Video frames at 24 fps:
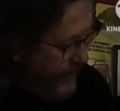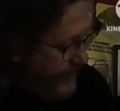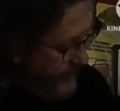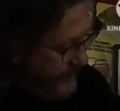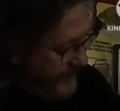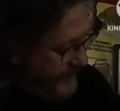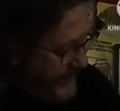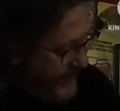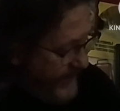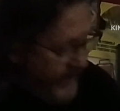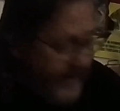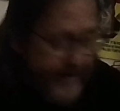
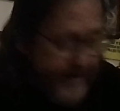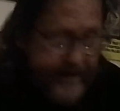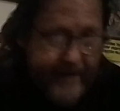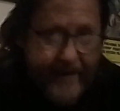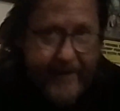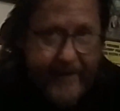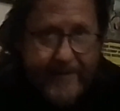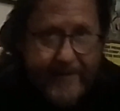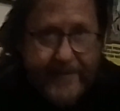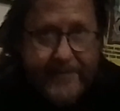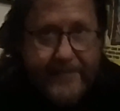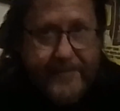
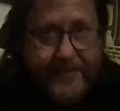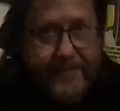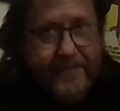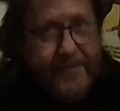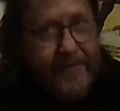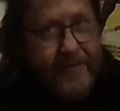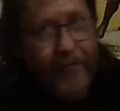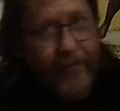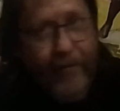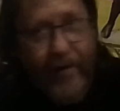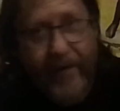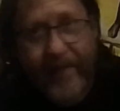Huckleberry Finn,
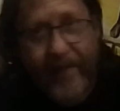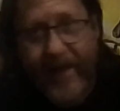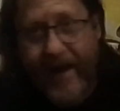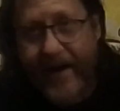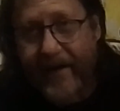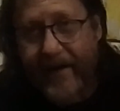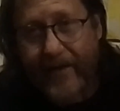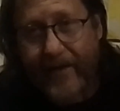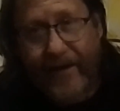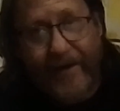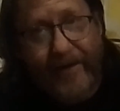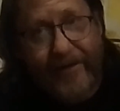
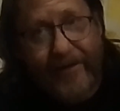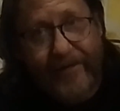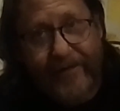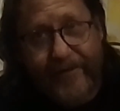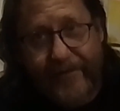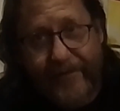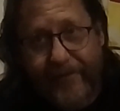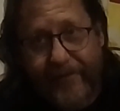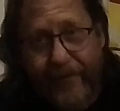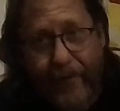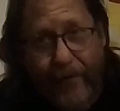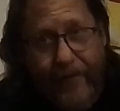read
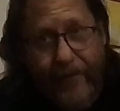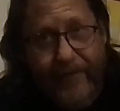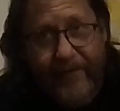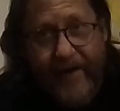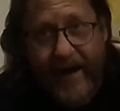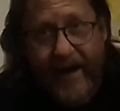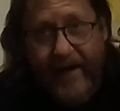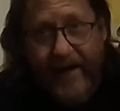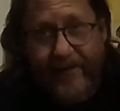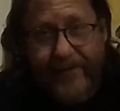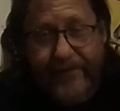that at least